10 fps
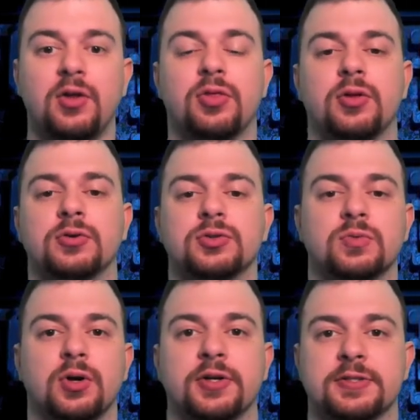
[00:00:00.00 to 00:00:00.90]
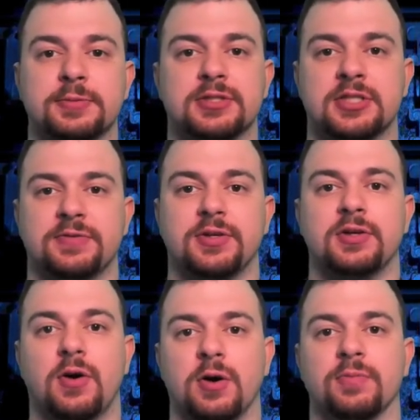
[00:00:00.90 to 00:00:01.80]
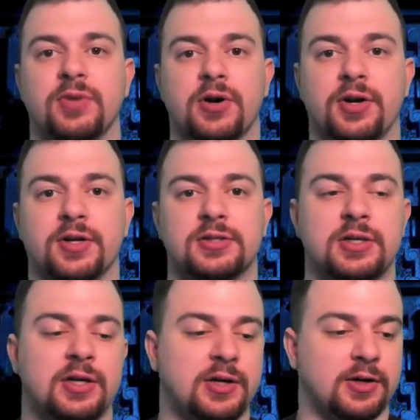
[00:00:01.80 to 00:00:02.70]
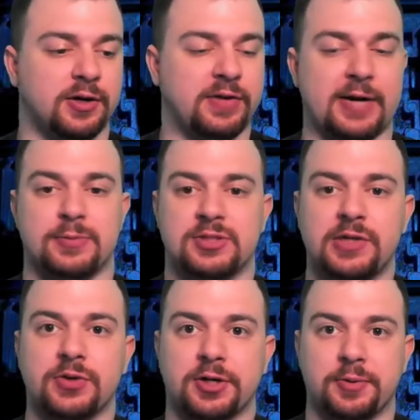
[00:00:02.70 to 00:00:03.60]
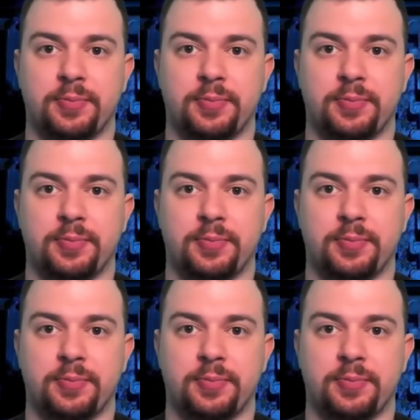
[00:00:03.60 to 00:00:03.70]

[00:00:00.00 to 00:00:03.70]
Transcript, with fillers: those are running a specific ARM variant of Apple Silicon.